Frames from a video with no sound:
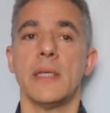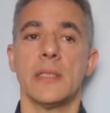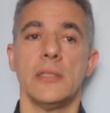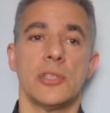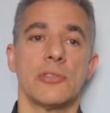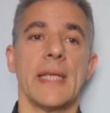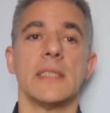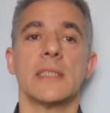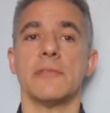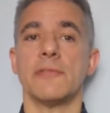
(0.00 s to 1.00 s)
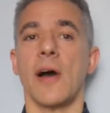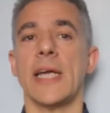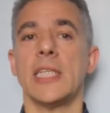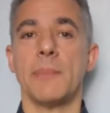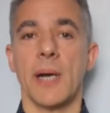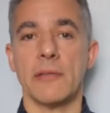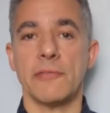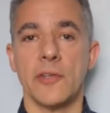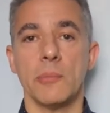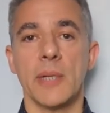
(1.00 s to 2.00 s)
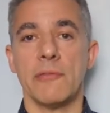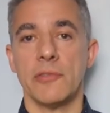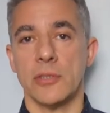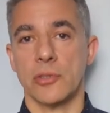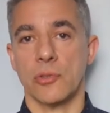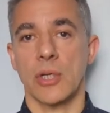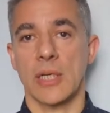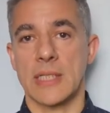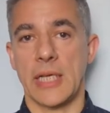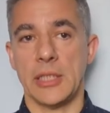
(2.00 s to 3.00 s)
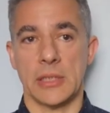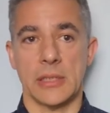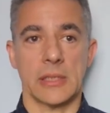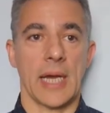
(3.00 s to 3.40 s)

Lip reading: the constraints defined by the film governance organisations